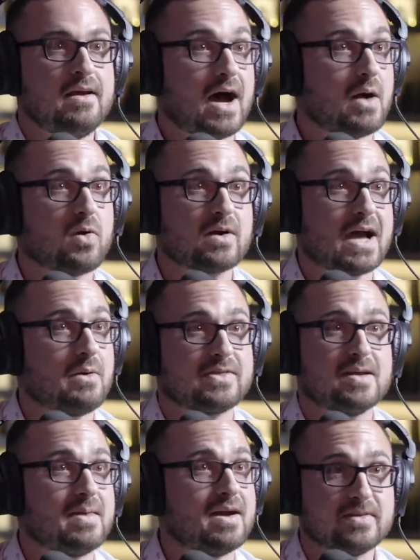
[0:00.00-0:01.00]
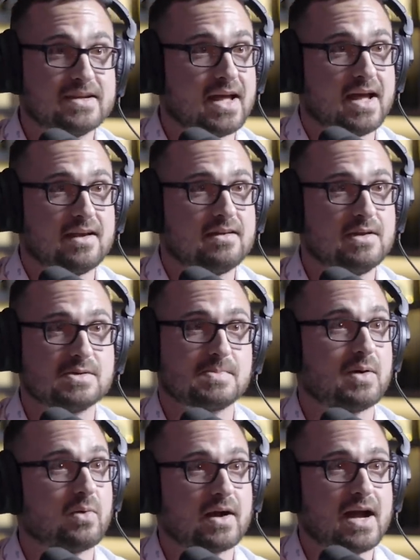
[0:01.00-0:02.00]
I worked out with him every day. He was
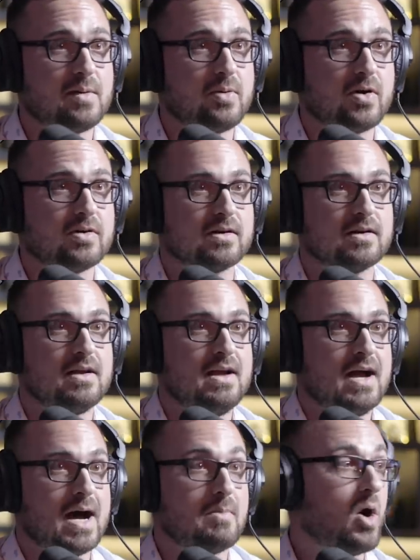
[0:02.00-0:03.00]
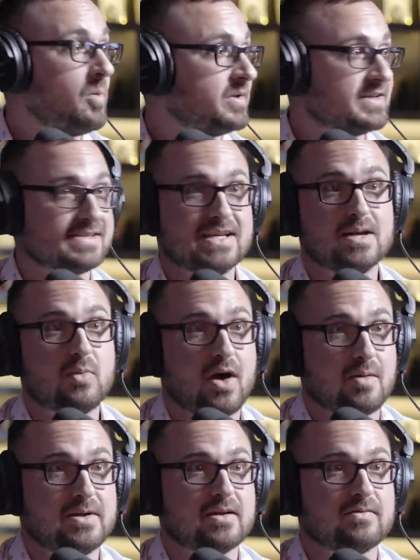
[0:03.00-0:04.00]
my workout partner. I'm hoping to see him
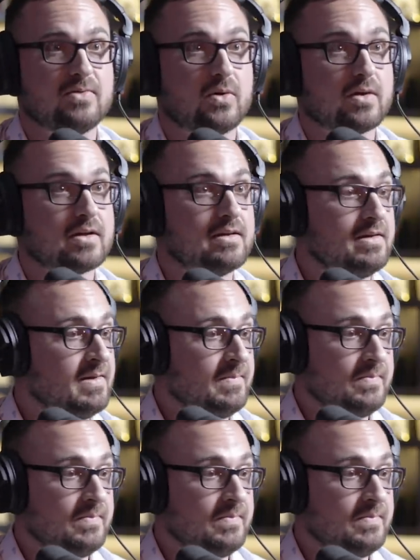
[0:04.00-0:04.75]
while I'm here in Florida.